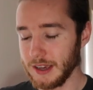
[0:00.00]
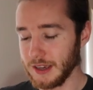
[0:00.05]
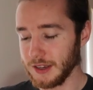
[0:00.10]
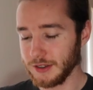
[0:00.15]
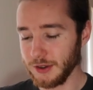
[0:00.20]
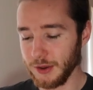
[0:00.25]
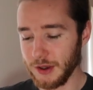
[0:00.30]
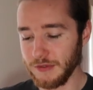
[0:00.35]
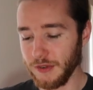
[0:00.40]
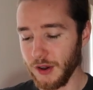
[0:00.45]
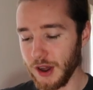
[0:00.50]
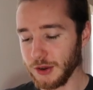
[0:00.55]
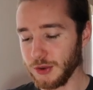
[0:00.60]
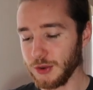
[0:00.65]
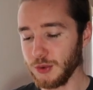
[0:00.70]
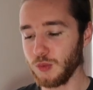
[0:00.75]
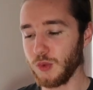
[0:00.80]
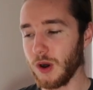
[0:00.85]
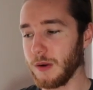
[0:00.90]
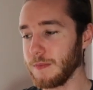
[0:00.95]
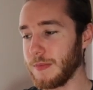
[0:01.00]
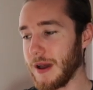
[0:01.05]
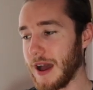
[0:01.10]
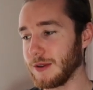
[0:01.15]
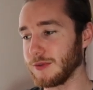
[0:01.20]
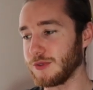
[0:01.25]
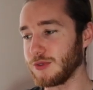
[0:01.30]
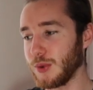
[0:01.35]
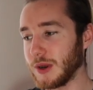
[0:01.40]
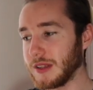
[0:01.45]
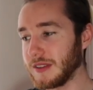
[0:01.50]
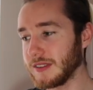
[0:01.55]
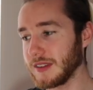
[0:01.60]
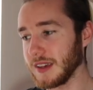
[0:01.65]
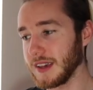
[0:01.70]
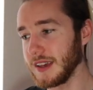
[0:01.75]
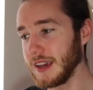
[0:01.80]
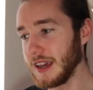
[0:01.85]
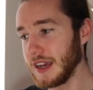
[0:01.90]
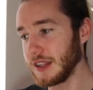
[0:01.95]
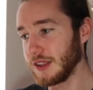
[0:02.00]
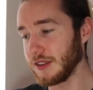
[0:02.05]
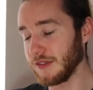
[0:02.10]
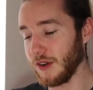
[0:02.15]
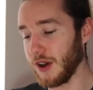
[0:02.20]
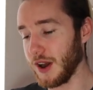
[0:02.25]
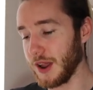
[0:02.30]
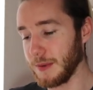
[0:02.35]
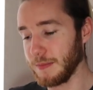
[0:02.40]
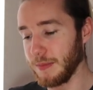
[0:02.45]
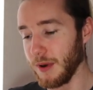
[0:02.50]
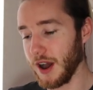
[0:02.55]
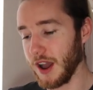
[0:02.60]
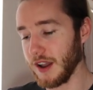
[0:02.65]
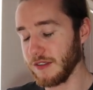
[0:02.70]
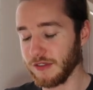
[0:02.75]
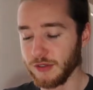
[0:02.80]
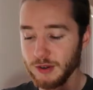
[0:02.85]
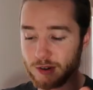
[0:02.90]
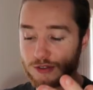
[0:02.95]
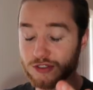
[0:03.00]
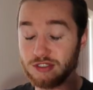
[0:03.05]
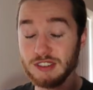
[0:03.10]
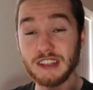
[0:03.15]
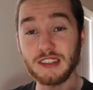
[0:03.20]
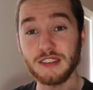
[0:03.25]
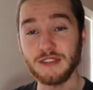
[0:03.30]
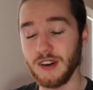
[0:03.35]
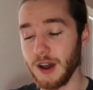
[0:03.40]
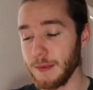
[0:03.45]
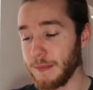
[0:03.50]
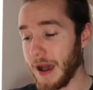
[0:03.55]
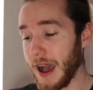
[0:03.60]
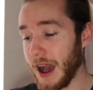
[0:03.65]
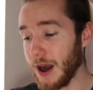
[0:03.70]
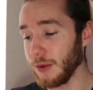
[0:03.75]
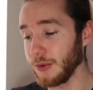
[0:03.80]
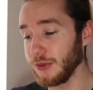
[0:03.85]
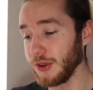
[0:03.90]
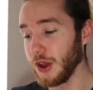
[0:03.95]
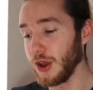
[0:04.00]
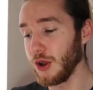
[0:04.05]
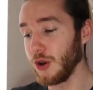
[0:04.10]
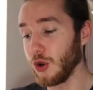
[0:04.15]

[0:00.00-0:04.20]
So if I do £1.20 divided by £385